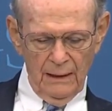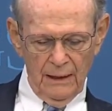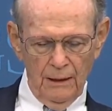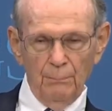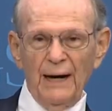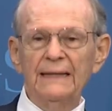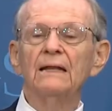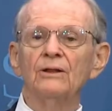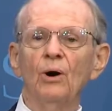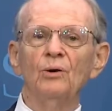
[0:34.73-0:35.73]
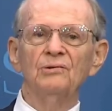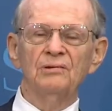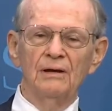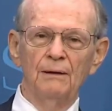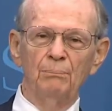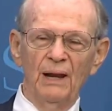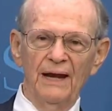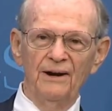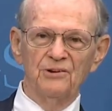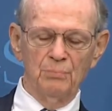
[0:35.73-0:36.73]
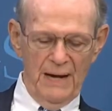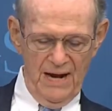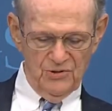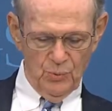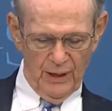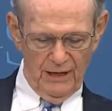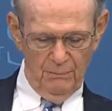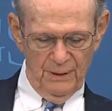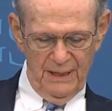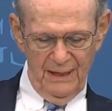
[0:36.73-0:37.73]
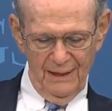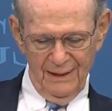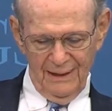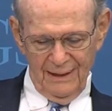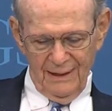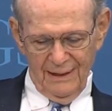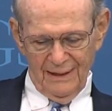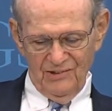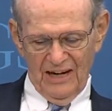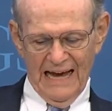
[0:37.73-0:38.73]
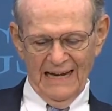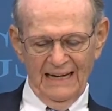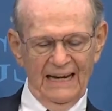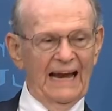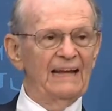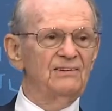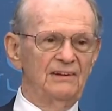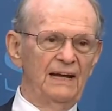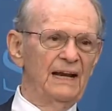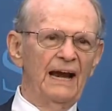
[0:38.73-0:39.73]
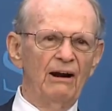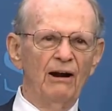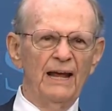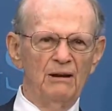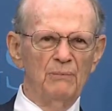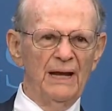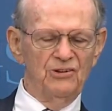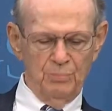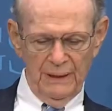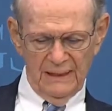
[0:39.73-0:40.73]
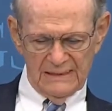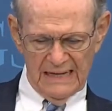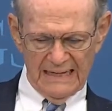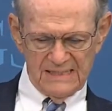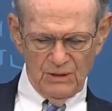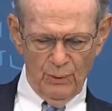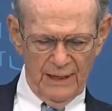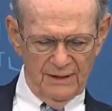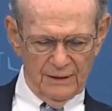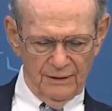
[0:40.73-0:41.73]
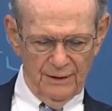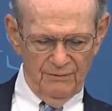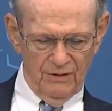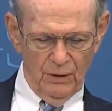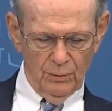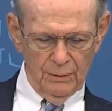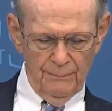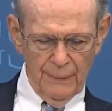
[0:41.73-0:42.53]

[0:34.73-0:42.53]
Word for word: Uh, but those uh, players may as well be John and Nancy and Harry and Mitch because that's the way they're going to vote.